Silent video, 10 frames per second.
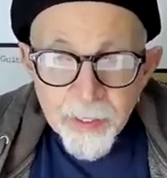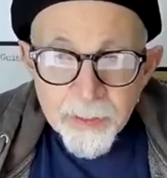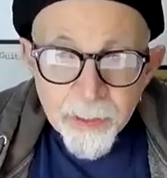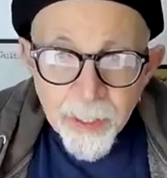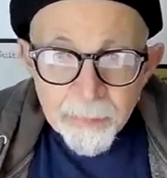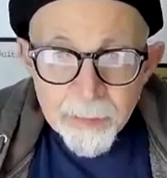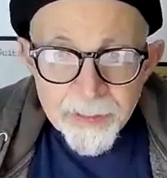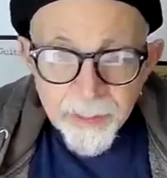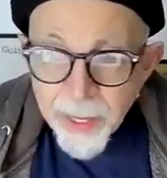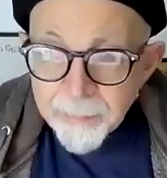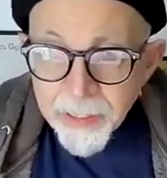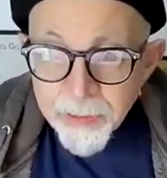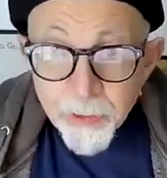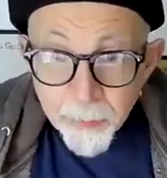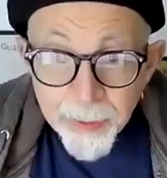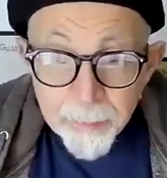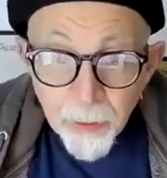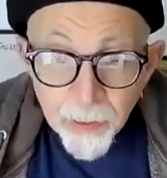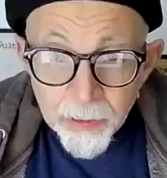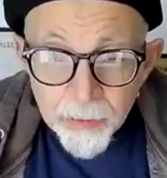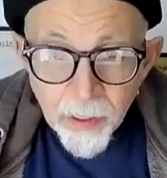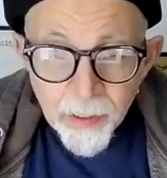friends come to me and say, "Hey, man, you should write a book.